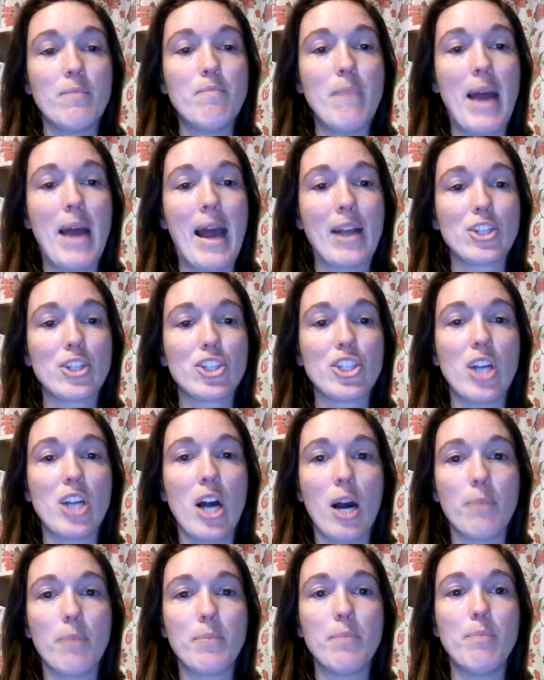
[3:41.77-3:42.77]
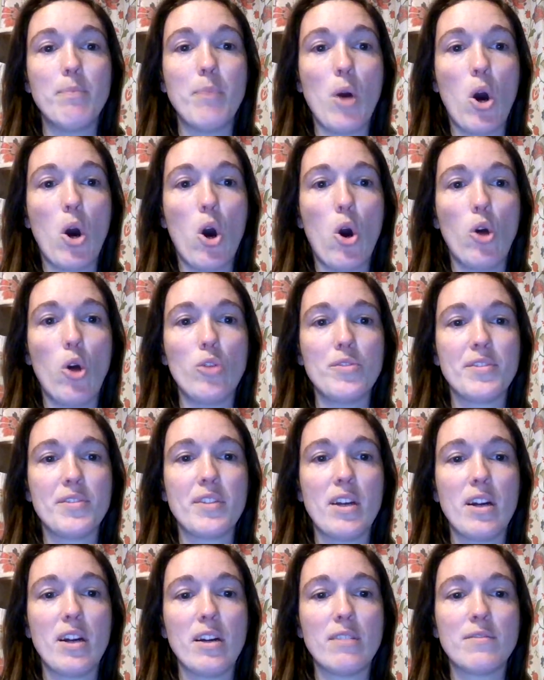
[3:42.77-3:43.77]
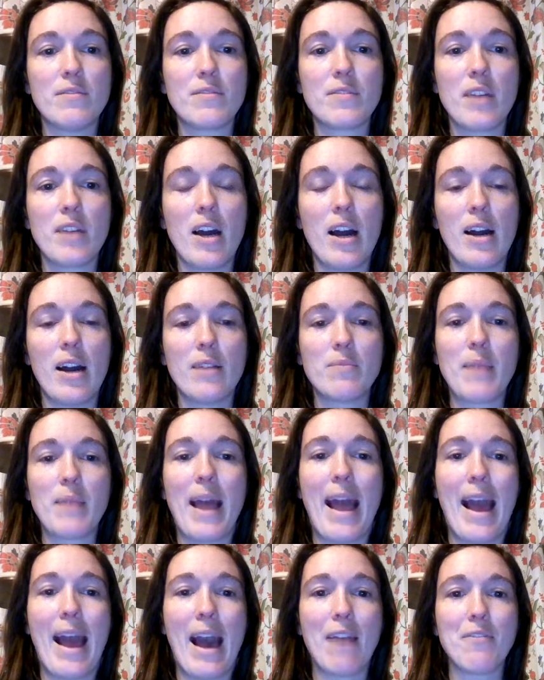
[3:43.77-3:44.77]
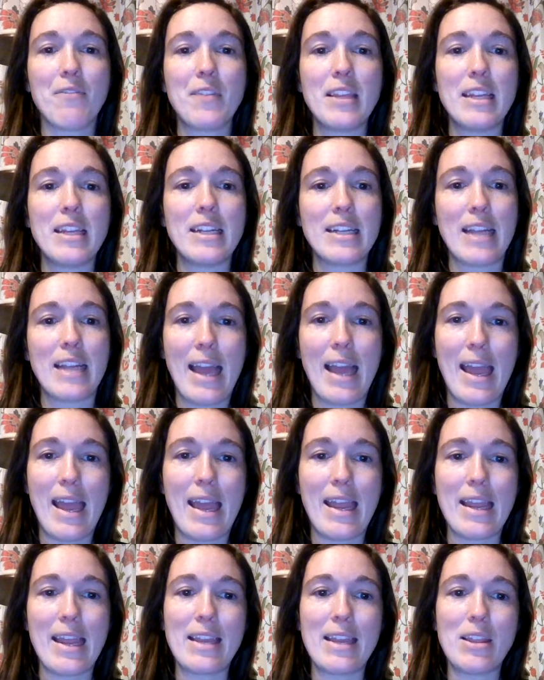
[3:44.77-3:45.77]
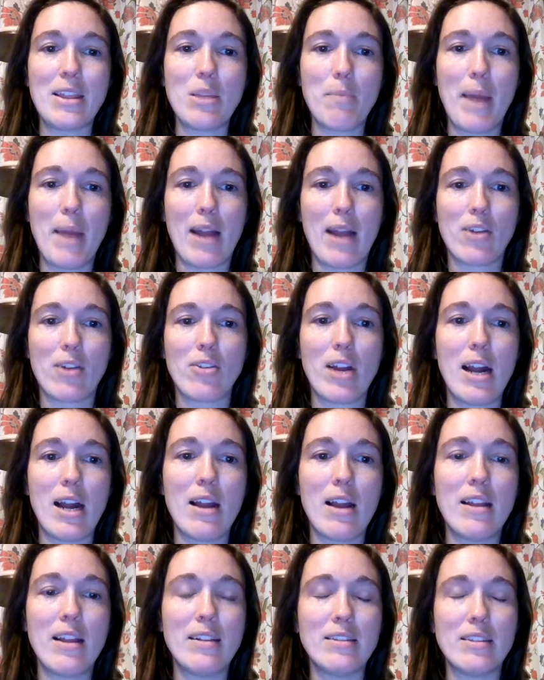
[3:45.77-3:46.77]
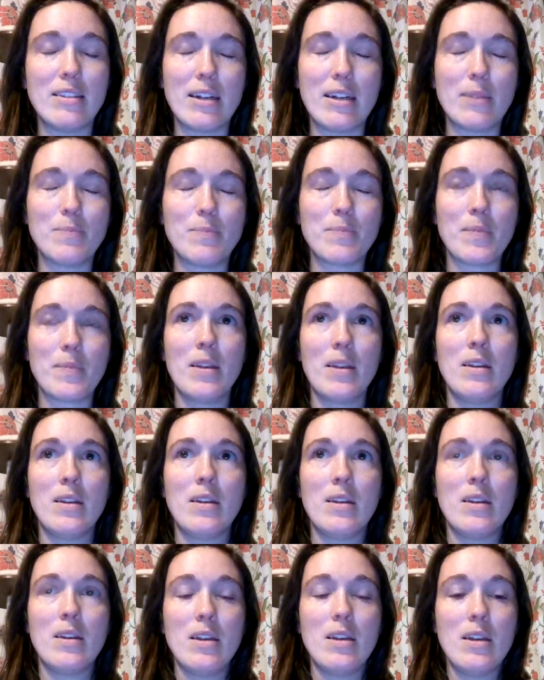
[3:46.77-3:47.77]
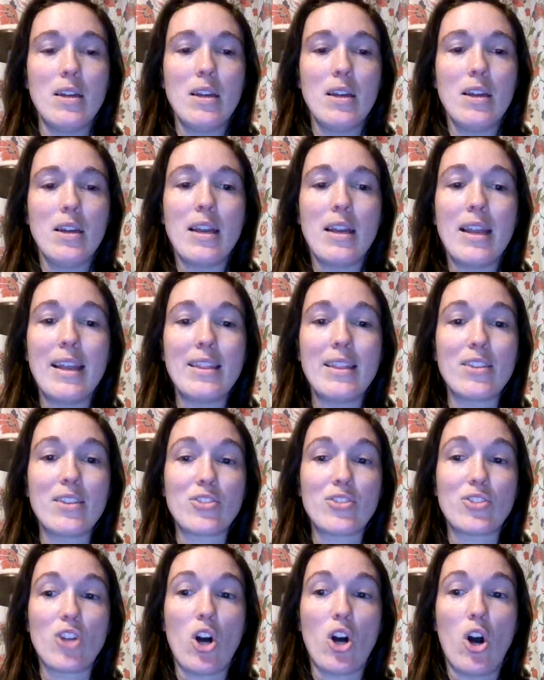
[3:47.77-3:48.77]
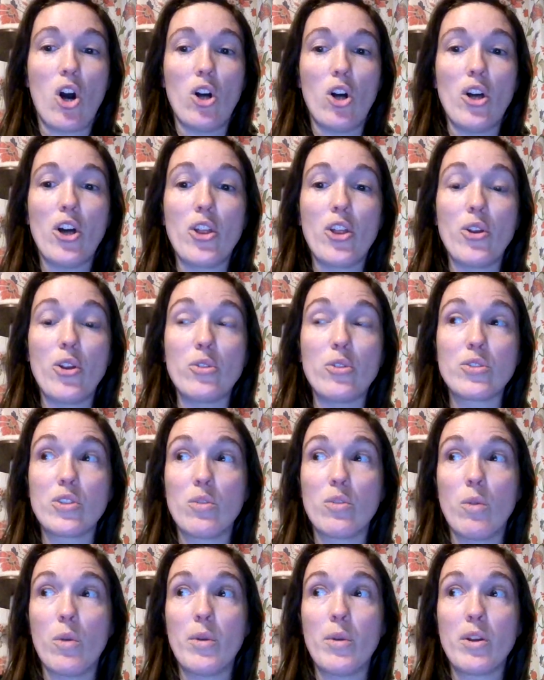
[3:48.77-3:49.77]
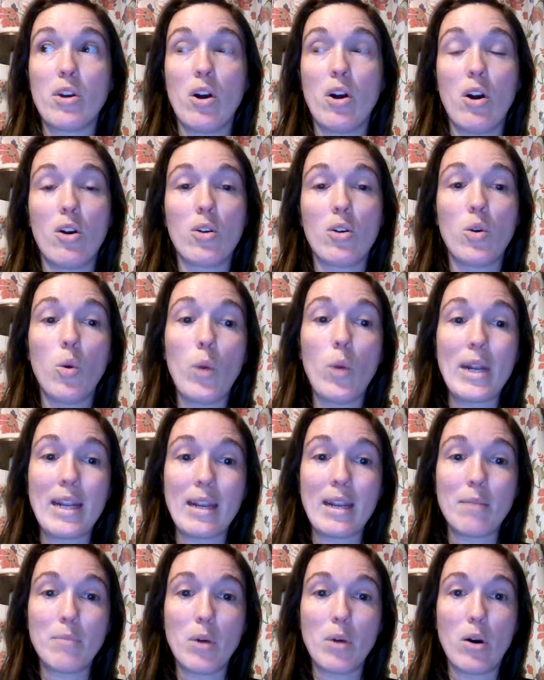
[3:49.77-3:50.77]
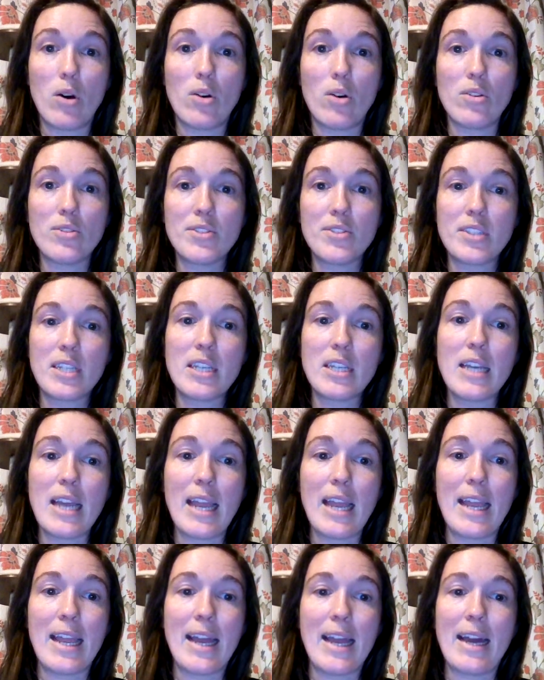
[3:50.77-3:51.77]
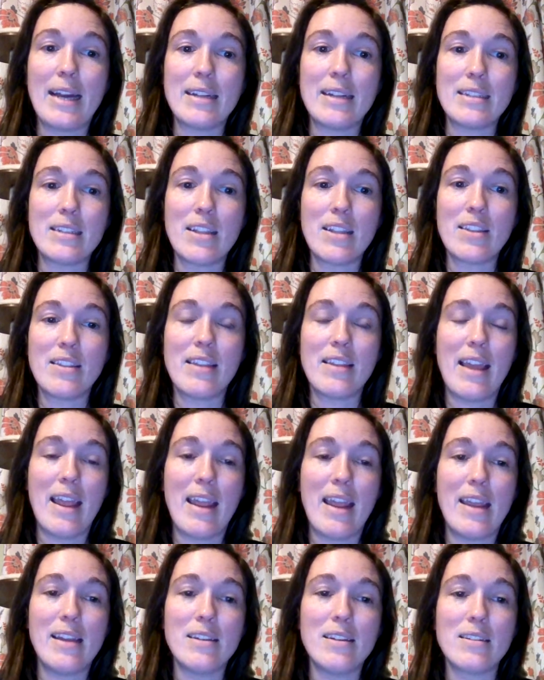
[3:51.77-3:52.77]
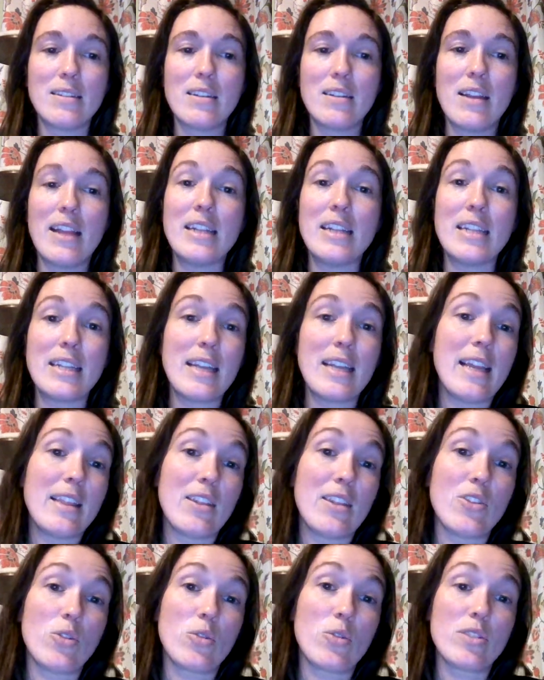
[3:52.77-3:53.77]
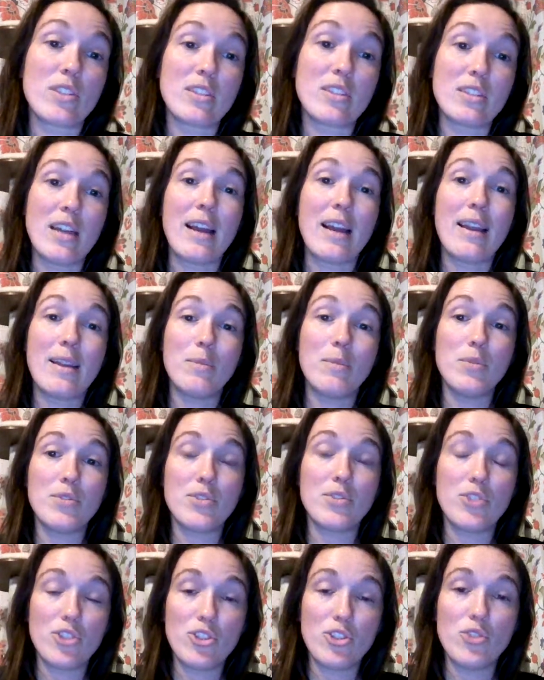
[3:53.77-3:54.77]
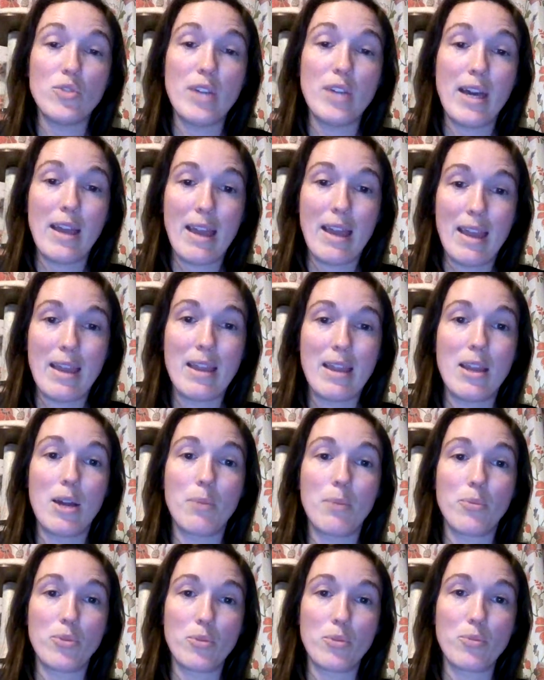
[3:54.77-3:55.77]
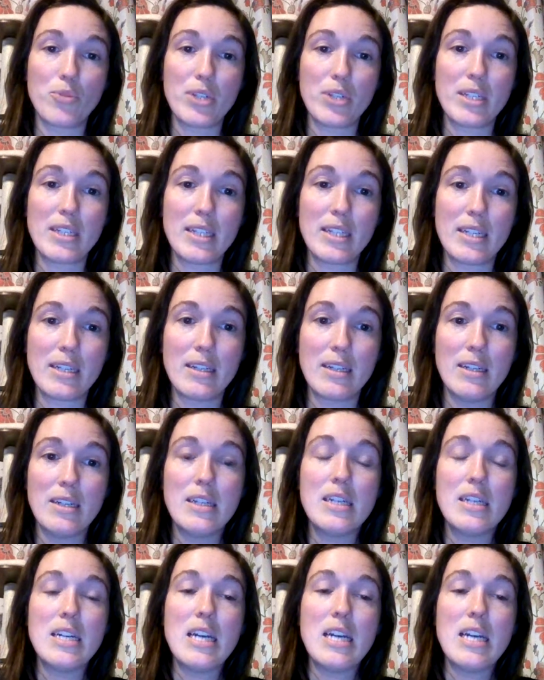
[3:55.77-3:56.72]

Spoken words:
mashed up balls of half-eaten hay in the background, in the stall, those are what we call quitting balls, and they indicate that the horse is not able to chew that hay appropriately.